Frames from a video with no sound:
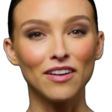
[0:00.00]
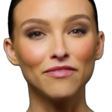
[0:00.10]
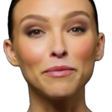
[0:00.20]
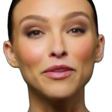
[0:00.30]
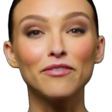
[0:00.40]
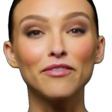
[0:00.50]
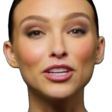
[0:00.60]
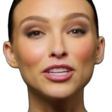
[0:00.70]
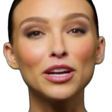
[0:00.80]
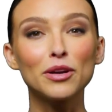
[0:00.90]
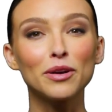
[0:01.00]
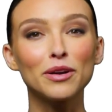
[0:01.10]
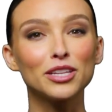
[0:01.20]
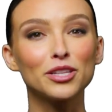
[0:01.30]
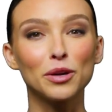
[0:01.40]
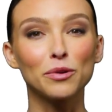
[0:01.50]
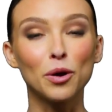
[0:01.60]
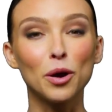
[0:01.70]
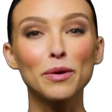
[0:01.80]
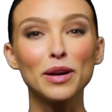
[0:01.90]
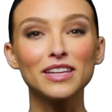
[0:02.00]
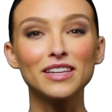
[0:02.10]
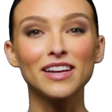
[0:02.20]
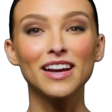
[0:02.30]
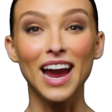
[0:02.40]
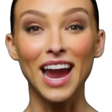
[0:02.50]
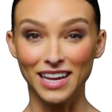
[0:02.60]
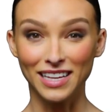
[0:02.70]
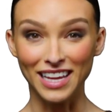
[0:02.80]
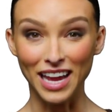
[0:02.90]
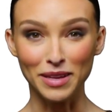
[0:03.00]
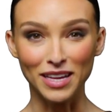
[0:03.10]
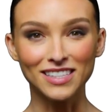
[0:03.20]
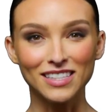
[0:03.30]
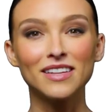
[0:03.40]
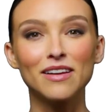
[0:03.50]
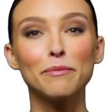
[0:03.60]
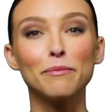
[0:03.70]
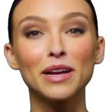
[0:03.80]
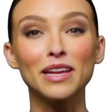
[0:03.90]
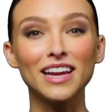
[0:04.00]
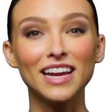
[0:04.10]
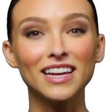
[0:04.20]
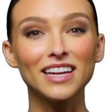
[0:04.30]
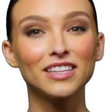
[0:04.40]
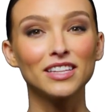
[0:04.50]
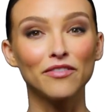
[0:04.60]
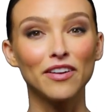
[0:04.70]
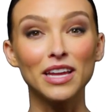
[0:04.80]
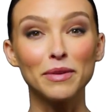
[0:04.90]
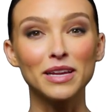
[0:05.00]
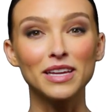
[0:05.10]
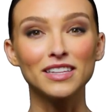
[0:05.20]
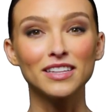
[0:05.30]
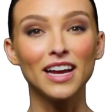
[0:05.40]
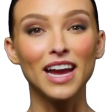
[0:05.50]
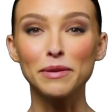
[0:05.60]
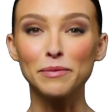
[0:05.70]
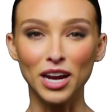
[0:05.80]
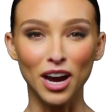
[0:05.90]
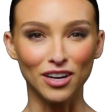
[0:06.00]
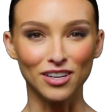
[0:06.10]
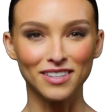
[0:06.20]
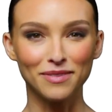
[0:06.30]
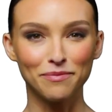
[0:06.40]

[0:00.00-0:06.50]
from the first inquiry to enrollment, academics, billing, development, and beyond.